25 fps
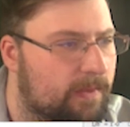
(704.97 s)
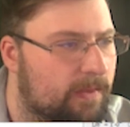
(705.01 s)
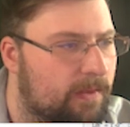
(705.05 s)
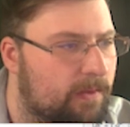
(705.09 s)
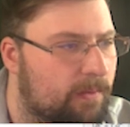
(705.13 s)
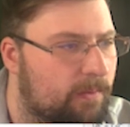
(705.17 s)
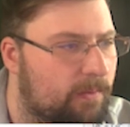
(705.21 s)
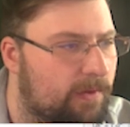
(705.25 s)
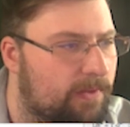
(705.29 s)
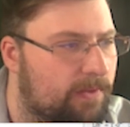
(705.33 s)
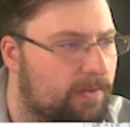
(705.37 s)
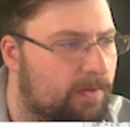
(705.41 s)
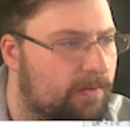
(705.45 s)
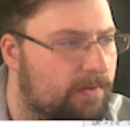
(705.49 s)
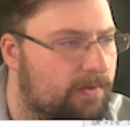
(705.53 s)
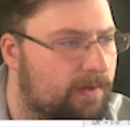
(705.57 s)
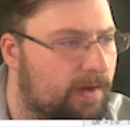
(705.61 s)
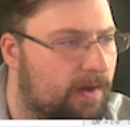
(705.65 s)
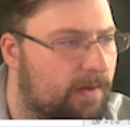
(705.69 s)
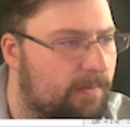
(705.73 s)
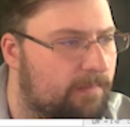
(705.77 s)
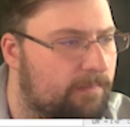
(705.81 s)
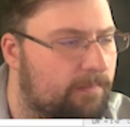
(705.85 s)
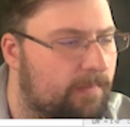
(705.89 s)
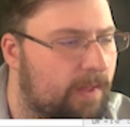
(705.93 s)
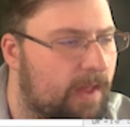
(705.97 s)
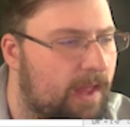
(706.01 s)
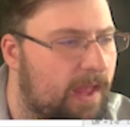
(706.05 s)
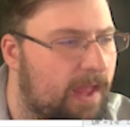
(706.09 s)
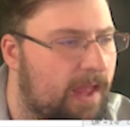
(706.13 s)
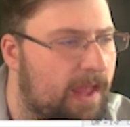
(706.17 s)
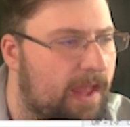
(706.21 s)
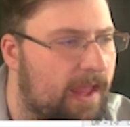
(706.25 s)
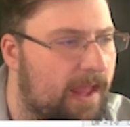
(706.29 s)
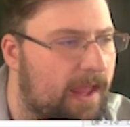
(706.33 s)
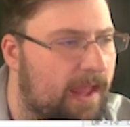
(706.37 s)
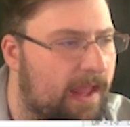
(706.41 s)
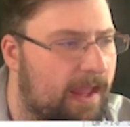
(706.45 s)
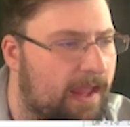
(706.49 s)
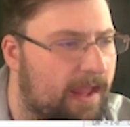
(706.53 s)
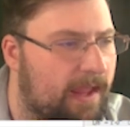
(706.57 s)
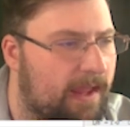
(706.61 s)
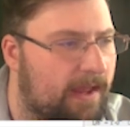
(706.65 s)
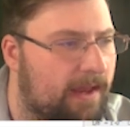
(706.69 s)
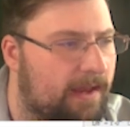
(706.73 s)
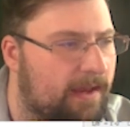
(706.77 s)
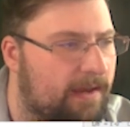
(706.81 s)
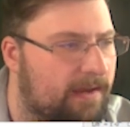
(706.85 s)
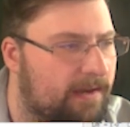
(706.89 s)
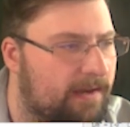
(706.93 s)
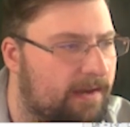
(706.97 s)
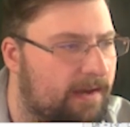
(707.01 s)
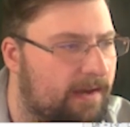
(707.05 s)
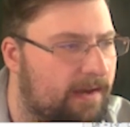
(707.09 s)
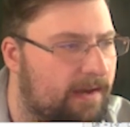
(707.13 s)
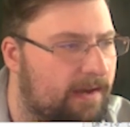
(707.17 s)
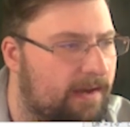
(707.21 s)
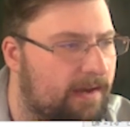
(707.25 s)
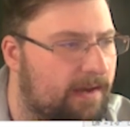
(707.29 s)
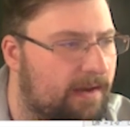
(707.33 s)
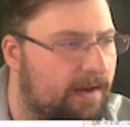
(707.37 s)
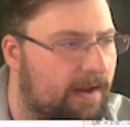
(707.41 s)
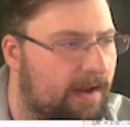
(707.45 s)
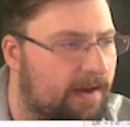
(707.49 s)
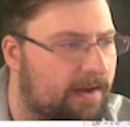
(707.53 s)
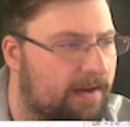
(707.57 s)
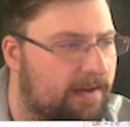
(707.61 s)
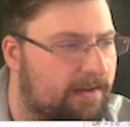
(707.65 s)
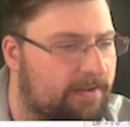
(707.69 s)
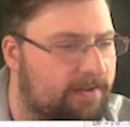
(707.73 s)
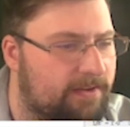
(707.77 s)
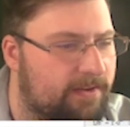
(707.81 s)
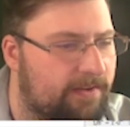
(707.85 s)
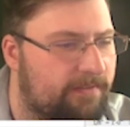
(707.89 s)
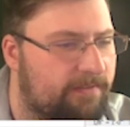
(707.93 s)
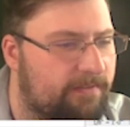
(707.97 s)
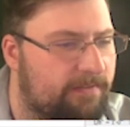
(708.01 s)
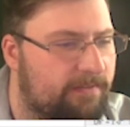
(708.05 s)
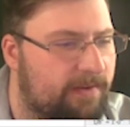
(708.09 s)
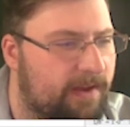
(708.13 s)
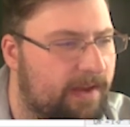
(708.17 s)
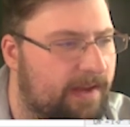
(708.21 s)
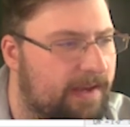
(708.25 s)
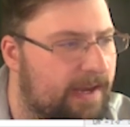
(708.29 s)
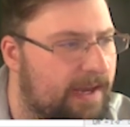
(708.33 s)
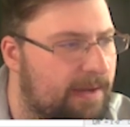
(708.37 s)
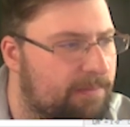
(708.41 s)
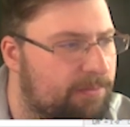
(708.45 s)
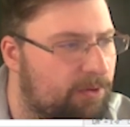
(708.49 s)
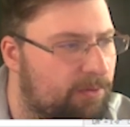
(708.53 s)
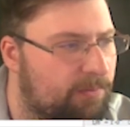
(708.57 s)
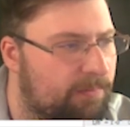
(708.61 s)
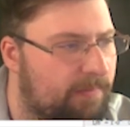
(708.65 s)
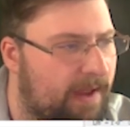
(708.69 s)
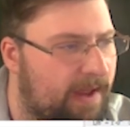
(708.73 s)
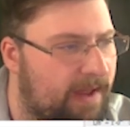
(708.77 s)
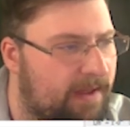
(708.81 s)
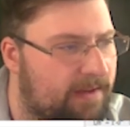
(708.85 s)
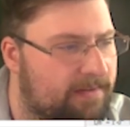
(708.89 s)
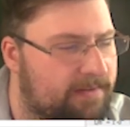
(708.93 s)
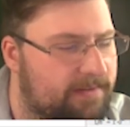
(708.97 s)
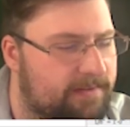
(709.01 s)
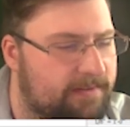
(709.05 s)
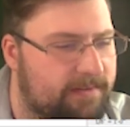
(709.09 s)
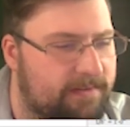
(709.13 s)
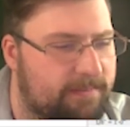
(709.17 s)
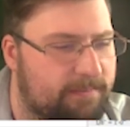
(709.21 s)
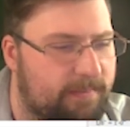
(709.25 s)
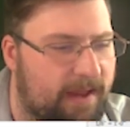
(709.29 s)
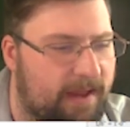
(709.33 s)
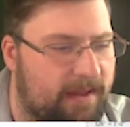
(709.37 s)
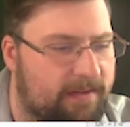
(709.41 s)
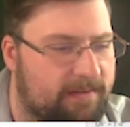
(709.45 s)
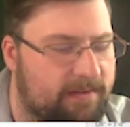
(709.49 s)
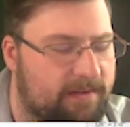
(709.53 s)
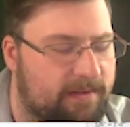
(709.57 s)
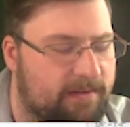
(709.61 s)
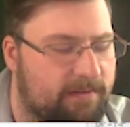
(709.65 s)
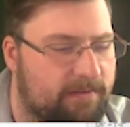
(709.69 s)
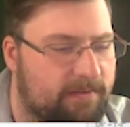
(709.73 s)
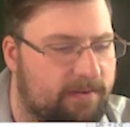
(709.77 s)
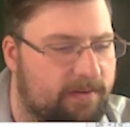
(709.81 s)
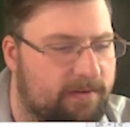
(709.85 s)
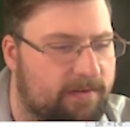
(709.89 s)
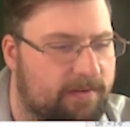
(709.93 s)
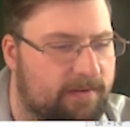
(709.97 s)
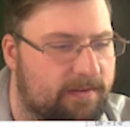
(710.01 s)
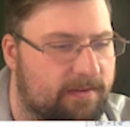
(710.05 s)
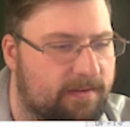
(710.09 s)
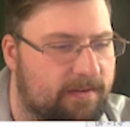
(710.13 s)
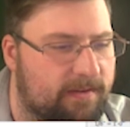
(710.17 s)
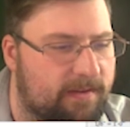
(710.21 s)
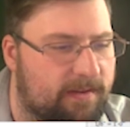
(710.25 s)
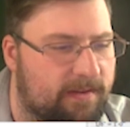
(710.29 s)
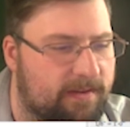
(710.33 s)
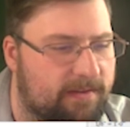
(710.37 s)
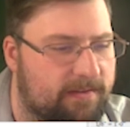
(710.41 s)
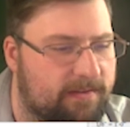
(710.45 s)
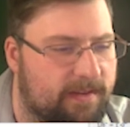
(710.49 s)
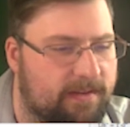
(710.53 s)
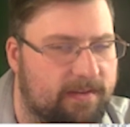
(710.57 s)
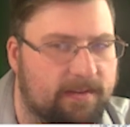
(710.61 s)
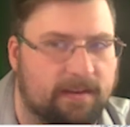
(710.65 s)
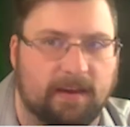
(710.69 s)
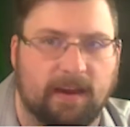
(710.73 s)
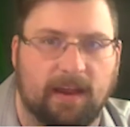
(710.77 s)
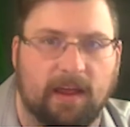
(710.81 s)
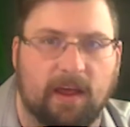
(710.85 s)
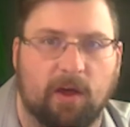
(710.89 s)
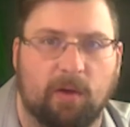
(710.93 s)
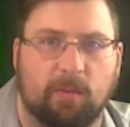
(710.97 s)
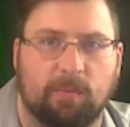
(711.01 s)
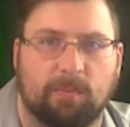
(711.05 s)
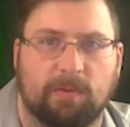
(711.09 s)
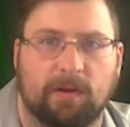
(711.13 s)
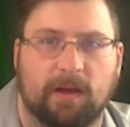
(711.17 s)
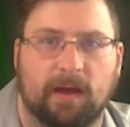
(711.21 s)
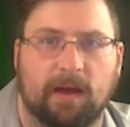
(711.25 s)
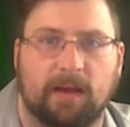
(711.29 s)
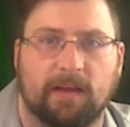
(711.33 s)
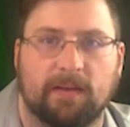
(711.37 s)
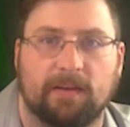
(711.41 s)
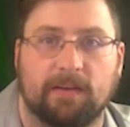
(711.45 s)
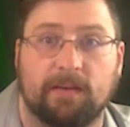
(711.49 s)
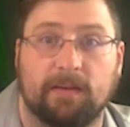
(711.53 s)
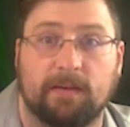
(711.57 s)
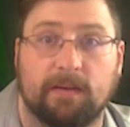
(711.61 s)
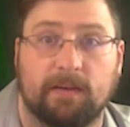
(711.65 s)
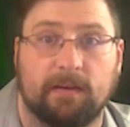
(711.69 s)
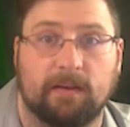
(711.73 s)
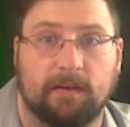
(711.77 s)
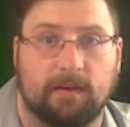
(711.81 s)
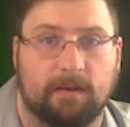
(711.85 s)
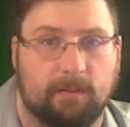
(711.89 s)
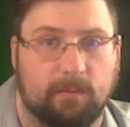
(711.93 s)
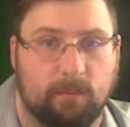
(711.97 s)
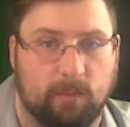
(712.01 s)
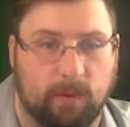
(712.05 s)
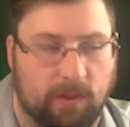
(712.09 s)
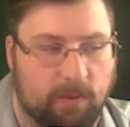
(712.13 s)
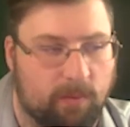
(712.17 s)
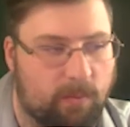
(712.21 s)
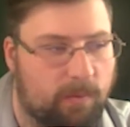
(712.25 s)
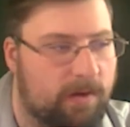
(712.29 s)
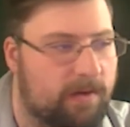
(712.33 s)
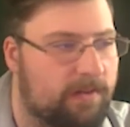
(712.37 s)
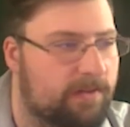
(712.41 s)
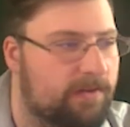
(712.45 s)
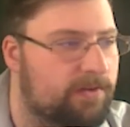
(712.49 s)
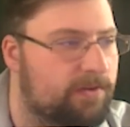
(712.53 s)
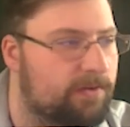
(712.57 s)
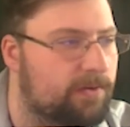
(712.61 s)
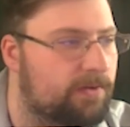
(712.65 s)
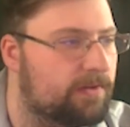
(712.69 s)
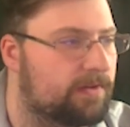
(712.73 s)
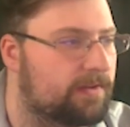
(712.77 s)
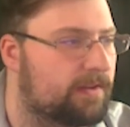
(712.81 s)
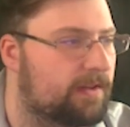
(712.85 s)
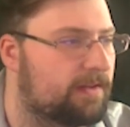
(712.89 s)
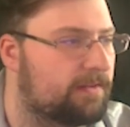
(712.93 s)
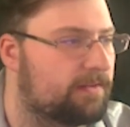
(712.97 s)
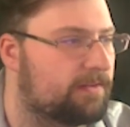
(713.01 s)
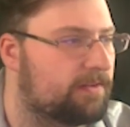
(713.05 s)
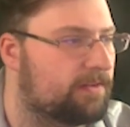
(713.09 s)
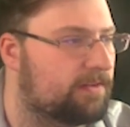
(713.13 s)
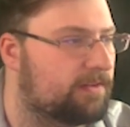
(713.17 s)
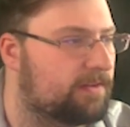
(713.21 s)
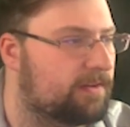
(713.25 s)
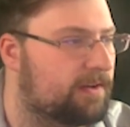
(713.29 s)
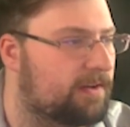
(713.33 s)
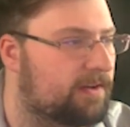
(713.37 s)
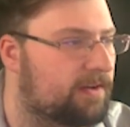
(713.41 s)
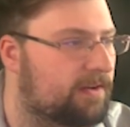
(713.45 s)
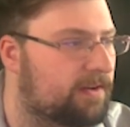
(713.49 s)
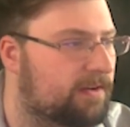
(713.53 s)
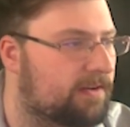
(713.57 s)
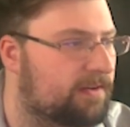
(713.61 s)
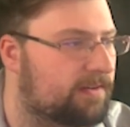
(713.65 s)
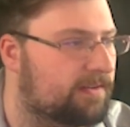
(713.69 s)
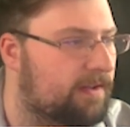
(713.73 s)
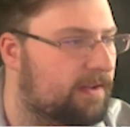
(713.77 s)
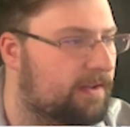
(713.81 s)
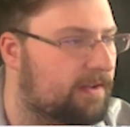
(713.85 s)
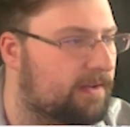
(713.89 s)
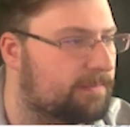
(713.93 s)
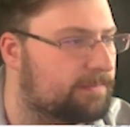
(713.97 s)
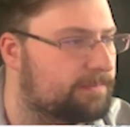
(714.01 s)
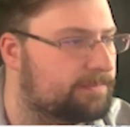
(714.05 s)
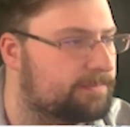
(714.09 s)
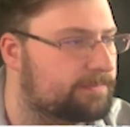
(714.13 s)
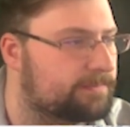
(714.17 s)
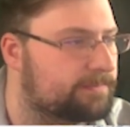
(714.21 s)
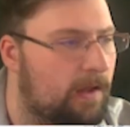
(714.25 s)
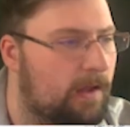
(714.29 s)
what those are. And I'm going to enable massing first, because that's going to help with one of the tools, as you'll see here in a second.